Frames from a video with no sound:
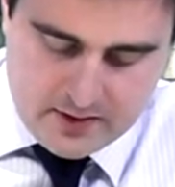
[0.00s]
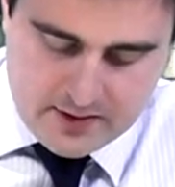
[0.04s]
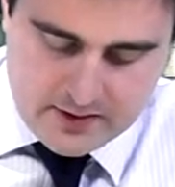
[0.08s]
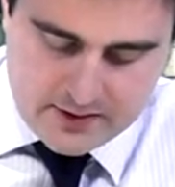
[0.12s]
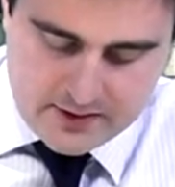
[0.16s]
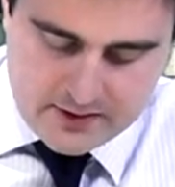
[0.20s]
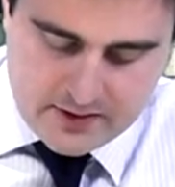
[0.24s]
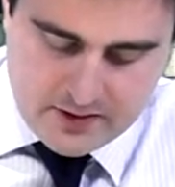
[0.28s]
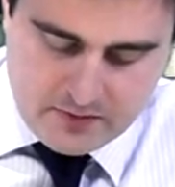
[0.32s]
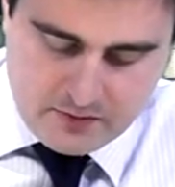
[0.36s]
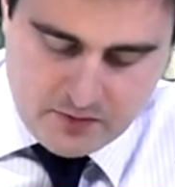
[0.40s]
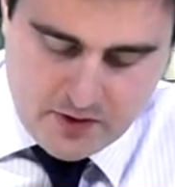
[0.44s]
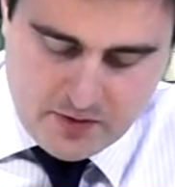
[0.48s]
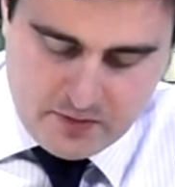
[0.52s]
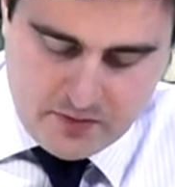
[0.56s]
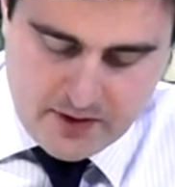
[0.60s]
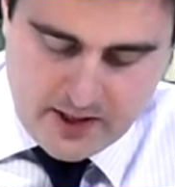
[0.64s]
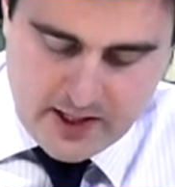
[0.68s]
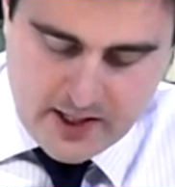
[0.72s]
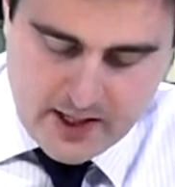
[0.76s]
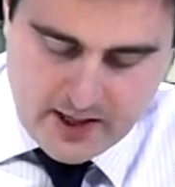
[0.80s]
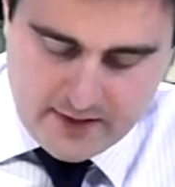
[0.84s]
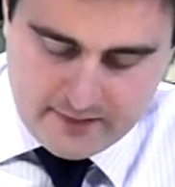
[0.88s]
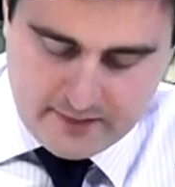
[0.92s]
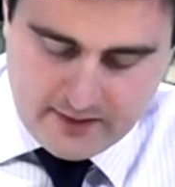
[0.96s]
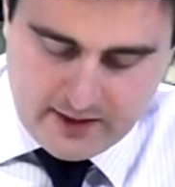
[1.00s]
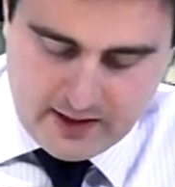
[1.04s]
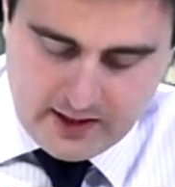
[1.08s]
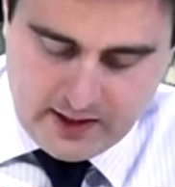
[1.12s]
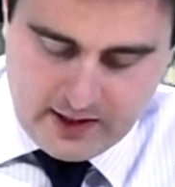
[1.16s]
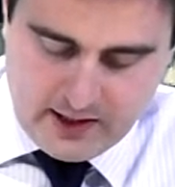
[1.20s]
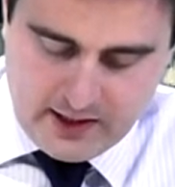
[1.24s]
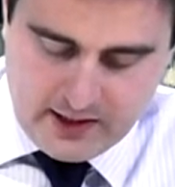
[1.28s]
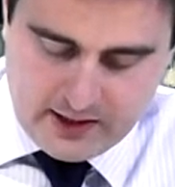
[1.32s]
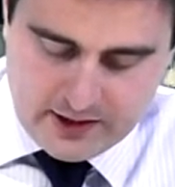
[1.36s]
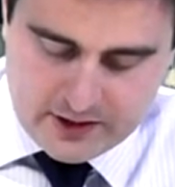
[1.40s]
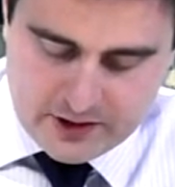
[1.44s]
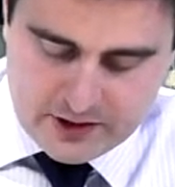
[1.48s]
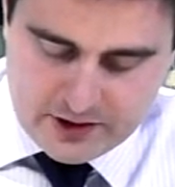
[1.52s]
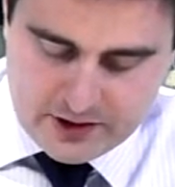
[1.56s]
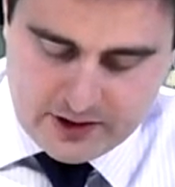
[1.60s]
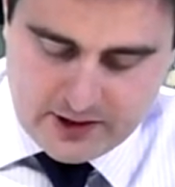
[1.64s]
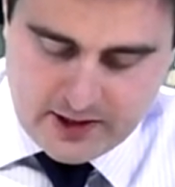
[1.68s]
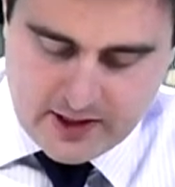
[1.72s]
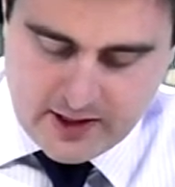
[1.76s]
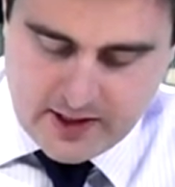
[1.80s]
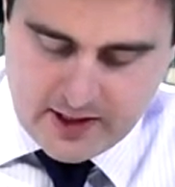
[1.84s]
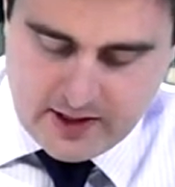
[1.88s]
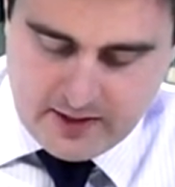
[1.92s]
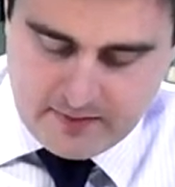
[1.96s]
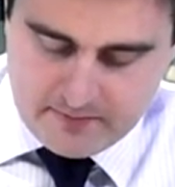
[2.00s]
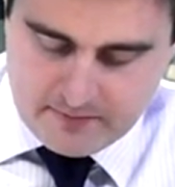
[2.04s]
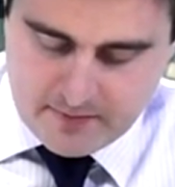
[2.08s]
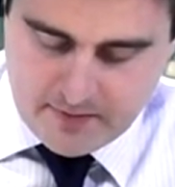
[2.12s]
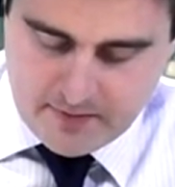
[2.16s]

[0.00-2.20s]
is that when we have each year,